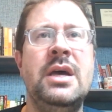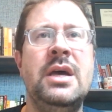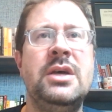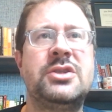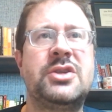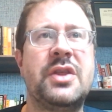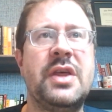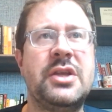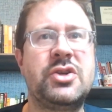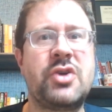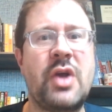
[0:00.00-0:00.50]

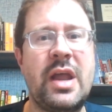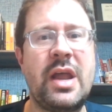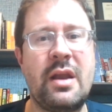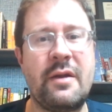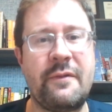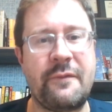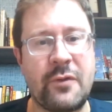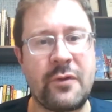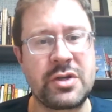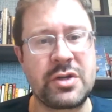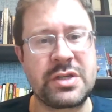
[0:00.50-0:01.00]
So they traded
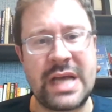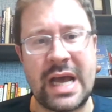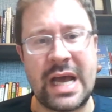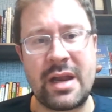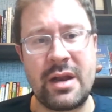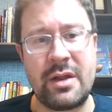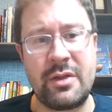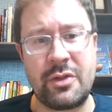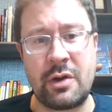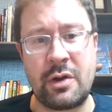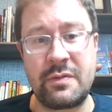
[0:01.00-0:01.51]
a first,
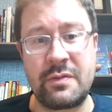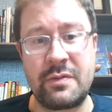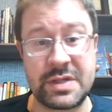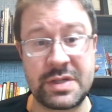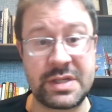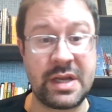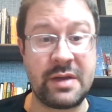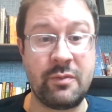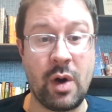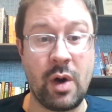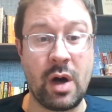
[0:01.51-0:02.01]
second, and third for
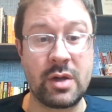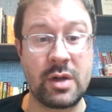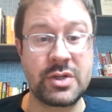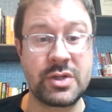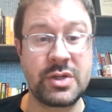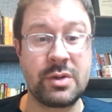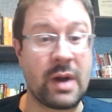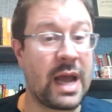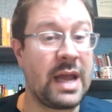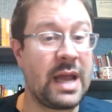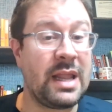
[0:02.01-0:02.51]
Steve
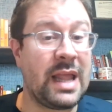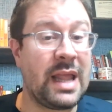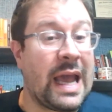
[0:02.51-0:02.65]
Walsh, right?